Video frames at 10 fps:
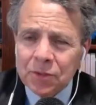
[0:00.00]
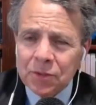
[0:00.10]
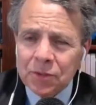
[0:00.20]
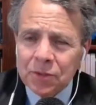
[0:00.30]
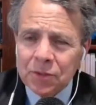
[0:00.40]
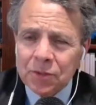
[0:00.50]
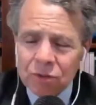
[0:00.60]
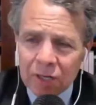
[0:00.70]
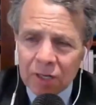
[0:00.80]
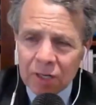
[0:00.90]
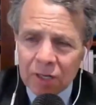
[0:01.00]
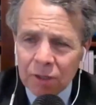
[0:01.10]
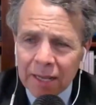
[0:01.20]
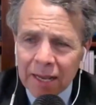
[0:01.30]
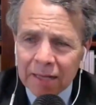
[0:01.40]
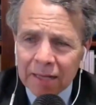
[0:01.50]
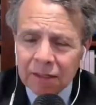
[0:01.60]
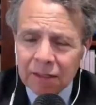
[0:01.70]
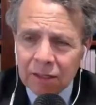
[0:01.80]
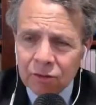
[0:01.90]
government's position was that
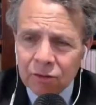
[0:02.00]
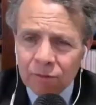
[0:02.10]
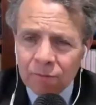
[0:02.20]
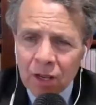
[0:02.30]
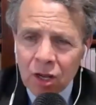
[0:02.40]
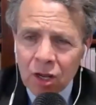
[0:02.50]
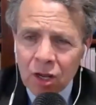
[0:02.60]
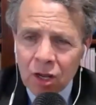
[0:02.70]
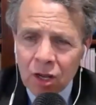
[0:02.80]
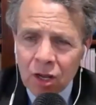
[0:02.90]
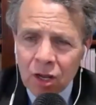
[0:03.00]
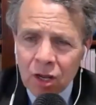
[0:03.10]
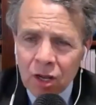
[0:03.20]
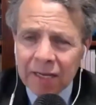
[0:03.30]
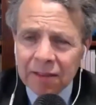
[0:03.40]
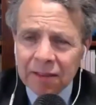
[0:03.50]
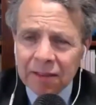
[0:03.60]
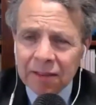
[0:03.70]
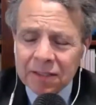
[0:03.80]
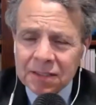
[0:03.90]
Oswald acted alone, do you
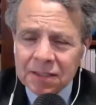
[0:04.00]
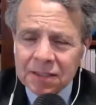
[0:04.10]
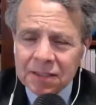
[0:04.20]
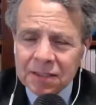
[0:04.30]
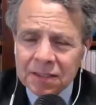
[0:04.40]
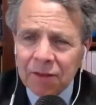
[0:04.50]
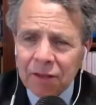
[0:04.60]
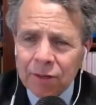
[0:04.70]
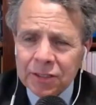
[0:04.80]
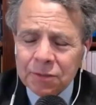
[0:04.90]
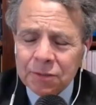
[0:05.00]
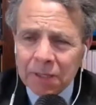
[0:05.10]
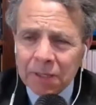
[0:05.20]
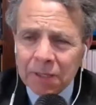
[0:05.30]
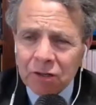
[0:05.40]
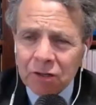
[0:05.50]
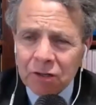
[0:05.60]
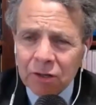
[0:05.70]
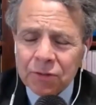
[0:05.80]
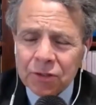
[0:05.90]
think the CIA and the U.S.
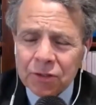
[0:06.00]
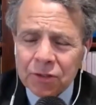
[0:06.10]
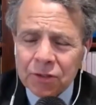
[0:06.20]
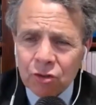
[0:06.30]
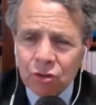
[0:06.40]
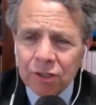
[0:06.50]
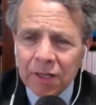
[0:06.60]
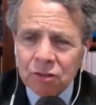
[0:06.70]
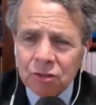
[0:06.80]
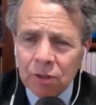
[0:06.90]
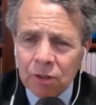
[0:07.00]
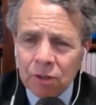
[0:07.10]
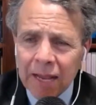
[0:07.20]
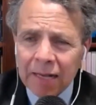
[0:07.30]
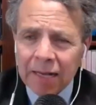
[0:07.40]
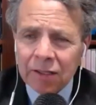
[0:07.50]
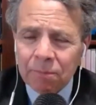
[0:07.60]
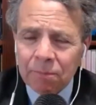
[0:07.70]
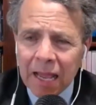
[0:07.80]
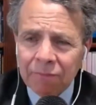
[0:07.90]
military would have asserted that Oswald
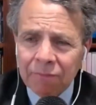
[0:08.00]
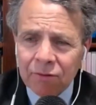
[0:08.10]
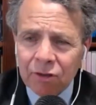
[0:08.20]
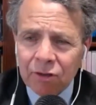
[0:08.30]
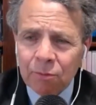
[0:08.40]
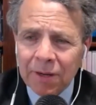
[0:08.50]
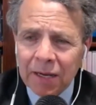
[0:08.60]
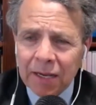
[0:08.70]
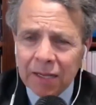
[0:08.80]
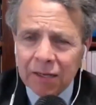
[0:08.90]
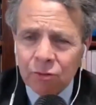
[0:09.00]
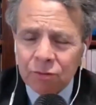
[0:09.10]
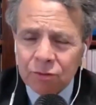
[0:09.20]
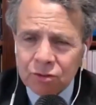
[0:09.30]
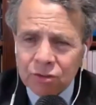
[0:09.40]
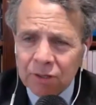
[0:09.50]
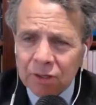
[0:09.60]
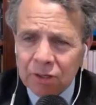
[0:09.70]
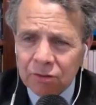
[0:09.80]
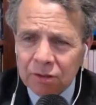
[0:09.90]
acted on behalf of Cuba and or the
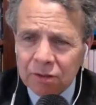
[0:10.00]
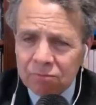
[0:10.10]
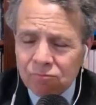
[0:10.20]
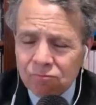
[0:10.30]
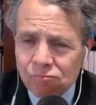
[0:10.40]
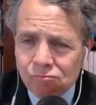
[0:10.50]
Soviet Union?